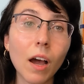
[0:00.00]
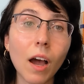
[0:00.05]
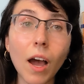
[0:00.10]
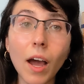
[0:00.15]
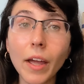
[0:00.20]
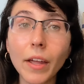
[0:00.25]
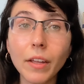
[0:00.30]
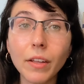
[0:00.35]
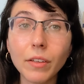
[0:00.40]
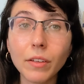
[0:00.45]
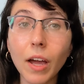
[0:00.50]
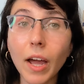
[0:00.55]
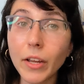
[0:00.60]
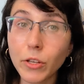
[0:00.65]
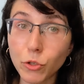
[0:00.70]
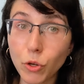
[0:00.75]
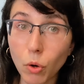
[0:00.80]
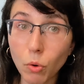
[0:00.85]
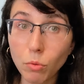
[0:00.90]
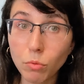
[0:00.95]
I, I
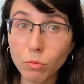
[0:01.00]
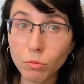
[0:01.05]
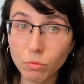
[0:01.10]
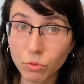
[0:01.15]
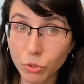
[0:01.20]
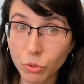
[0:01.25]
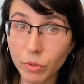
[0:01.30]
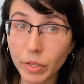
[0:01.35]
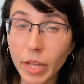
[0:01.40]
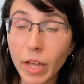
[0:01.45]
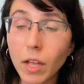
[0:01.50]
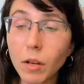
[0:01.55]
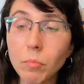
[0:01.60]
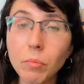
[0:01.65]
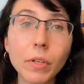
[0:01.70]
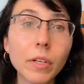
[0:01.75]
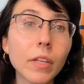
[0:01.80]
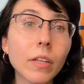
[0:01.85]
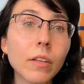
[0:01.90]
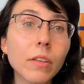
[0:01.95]
don't do that,
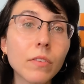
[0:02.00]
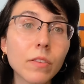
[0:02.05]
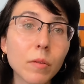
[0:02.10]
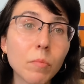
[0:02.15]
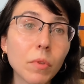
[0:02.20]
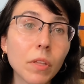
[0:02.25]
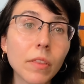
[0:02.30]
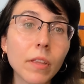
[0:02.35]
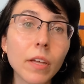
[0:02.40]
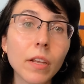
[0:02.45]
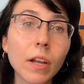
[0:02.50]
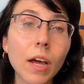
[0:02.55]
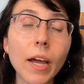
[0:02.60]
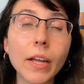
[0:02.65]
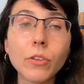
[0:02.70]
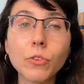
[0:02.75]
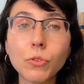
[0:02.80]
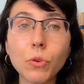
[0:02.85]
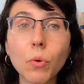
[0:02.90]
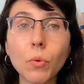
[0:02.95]
but it is something that
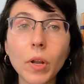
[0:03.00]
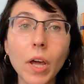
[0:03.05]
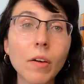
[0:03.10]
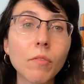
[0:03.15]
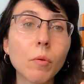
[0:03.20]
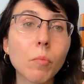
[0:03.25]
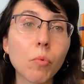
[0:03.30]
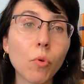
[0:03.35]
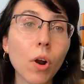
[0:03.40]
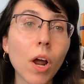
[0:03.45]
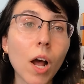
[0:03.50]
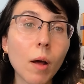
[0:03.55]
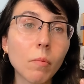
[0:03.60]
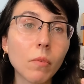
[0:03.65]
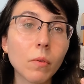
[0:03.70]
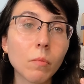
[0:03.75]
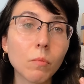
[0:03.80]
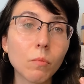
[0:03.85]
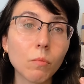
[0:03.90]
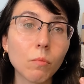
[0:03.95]
I don't have a
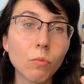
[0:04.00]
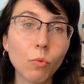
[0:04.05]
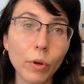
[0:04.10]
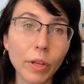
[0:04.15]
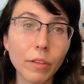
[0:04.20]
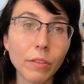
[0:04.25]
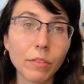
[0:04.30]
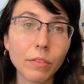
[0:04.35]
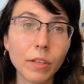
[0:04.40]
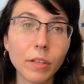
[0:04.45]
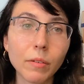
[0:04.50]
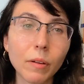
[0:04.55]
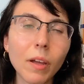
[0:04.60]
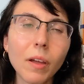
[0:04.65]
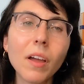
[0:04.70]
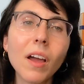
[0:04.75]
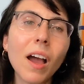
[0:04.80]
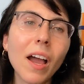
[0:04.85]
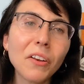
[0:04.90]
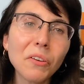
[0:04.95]
problem with. And
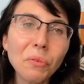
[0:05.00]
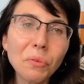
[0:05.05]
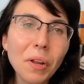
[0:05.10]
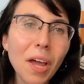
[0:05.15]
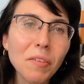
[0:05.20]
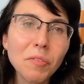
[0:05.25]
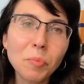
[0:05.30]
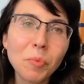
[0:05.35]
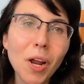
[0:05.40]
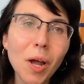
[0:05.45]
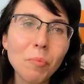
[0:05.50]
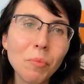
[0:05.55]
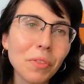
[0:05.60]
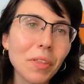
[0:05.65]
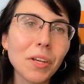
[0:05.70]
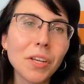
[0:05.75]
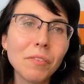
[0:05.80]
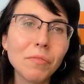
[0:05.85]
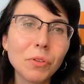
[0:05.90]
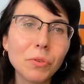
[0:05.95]
I don't have a problem
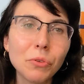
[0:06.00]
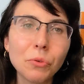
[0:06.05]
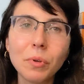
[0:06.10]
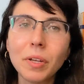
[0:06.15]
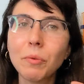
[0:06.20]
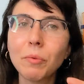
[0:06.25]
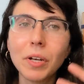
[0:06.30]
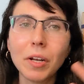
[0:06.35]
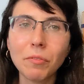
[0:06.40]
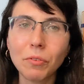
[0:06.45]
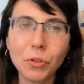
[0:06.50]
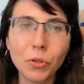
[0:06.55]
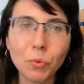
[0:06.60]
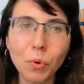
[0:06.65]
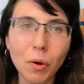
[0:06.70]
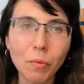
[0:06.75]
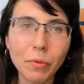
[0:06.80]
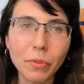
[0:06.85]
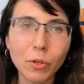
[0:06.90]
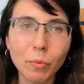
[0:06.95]
with any of you doing whatever you
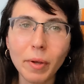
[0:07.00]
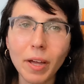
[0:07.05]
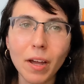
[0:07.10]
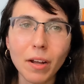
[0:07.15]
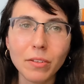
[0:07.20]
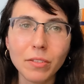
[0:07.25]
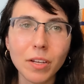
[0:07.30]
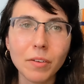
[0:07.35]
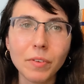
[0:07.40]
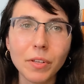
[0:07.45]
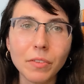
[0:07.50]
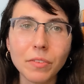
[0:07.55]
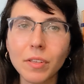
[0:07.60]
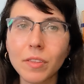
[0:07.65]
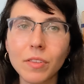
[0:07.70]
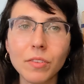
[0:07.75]
want with your bags, obviously.